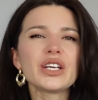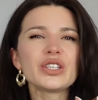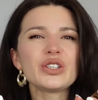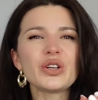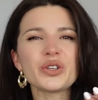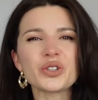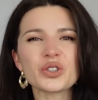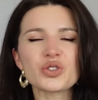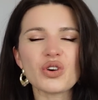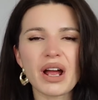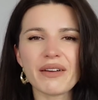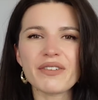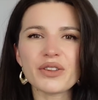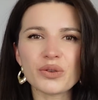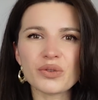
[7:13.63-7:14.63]
you know, you're
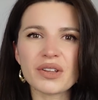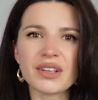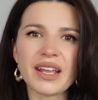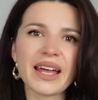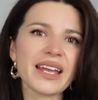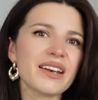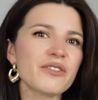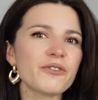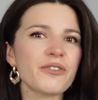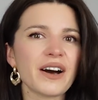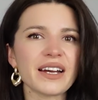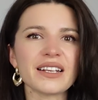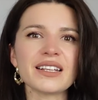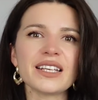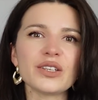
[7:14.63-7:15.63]
driving through the night and
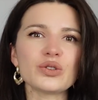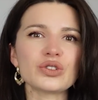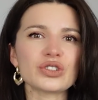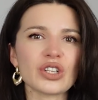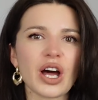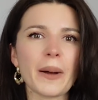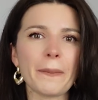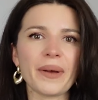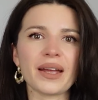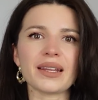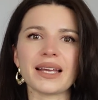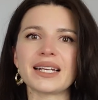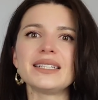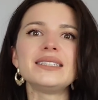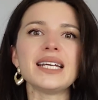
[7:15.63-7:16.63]
finally you stop at
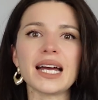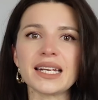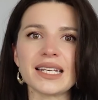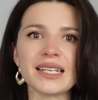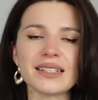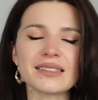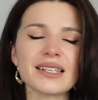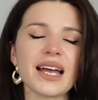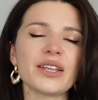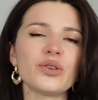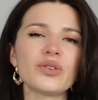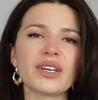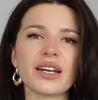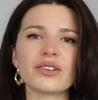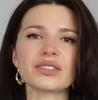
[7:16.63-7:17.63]
like a Denny's and
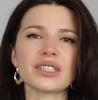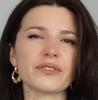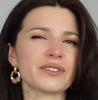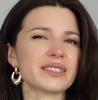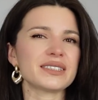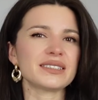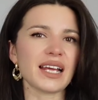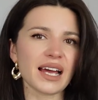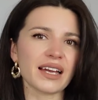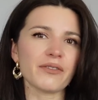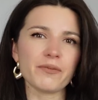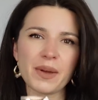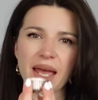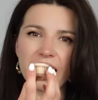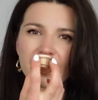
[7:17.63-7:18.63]
you get yourself a stack
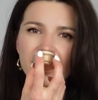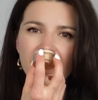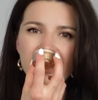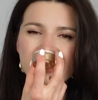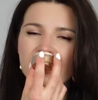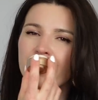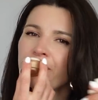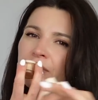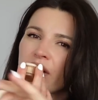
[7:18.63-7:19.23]
of pancakes